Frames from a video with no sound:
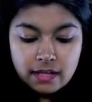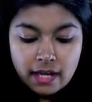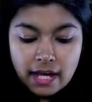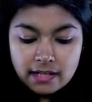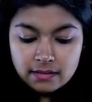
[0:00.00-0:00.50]

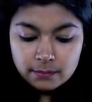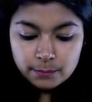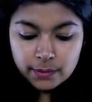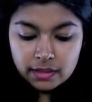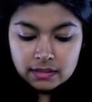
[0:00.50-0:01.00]
Add
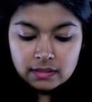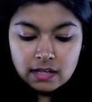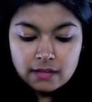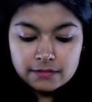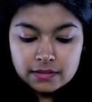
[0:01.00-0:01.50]
break
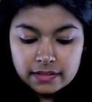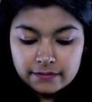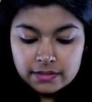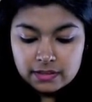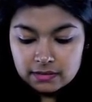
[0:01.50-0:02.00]
after
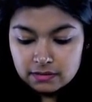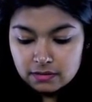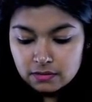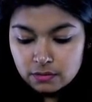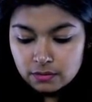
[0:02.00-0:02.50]
every case.
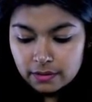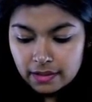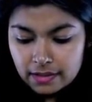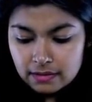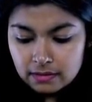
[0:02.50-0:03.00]
So
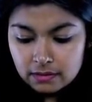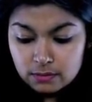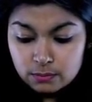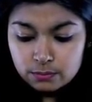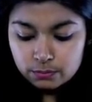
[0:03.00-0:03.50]
here
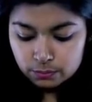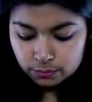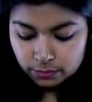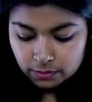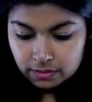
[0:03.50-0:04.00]
you
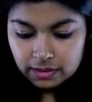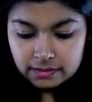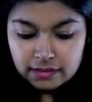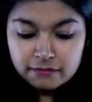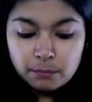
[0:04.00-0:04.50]

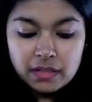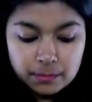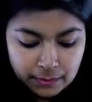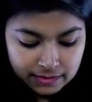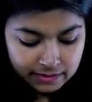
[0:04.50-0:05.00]
can give
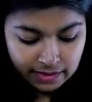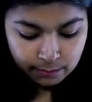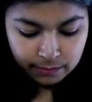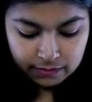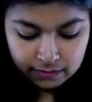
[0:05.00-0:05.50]
multiple
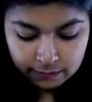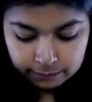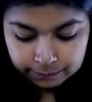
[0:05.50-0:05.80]
statements.